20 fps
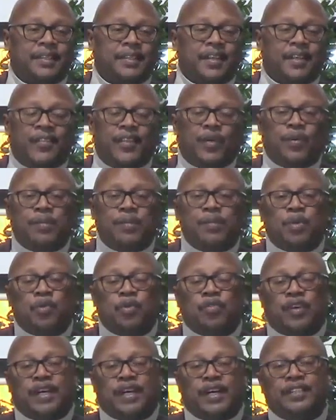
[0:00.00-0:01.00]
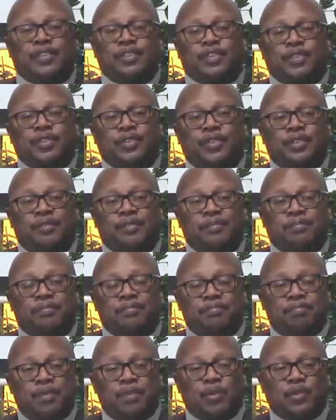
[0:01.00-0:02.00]
And then we move on to the
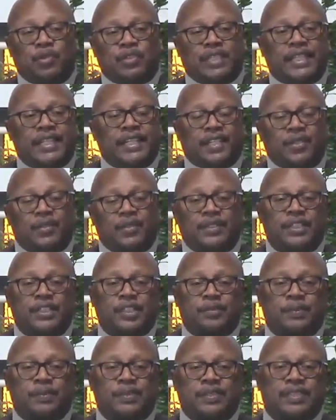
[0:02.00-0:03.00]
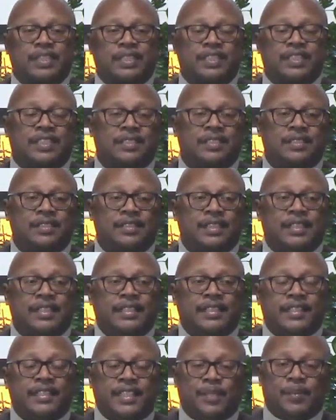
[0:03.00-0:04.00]
Mosaical dispensation.
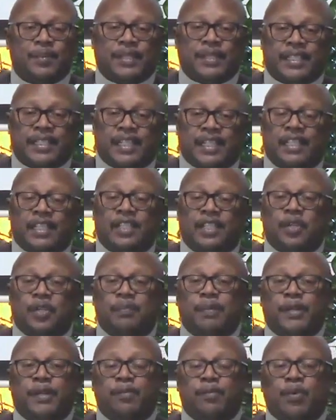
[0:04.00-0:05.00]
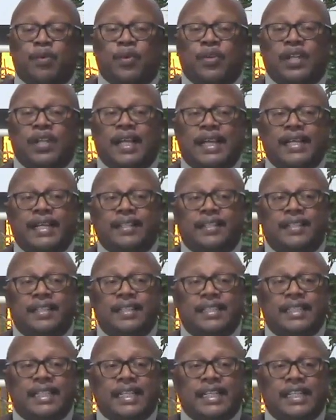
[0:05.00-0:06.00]
Did we get a little bit more light
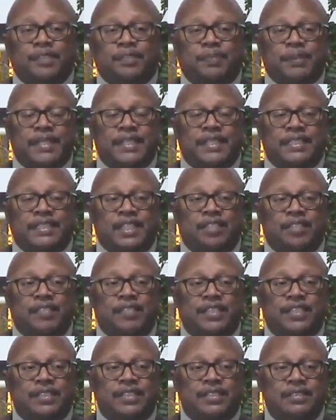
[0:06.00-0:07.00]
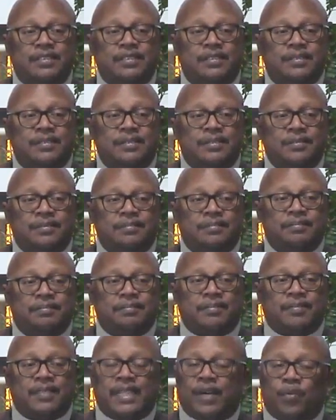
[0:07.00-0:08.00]
on God's plan of salvation?
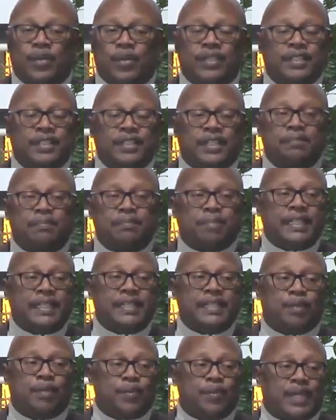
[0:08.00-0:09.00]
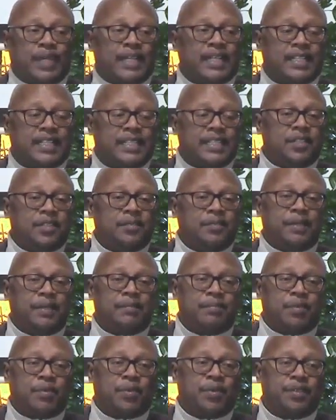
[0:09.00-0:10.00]
Now, it wasn't complete, but we got a little
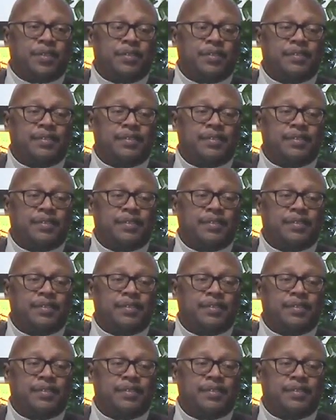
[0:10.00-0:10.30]
bit more.